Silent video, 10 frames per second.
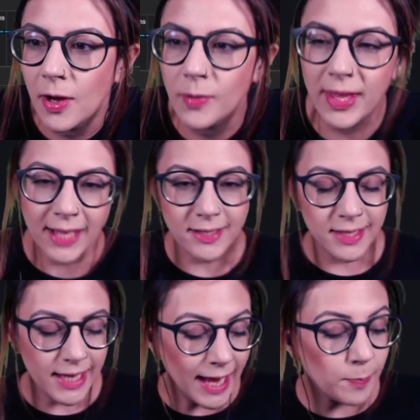that's
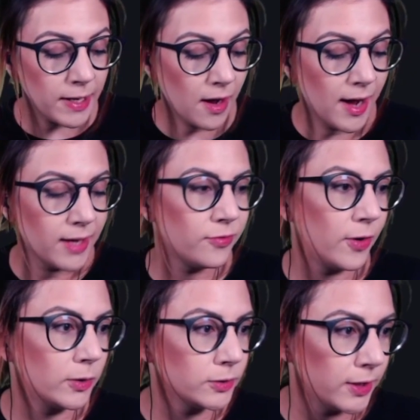the API
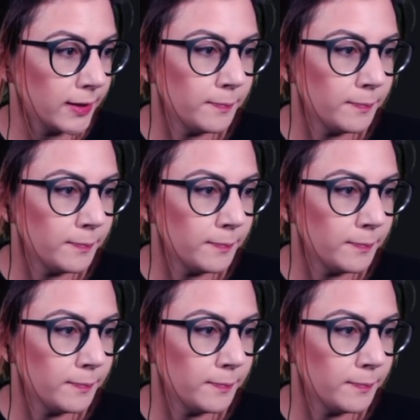folder.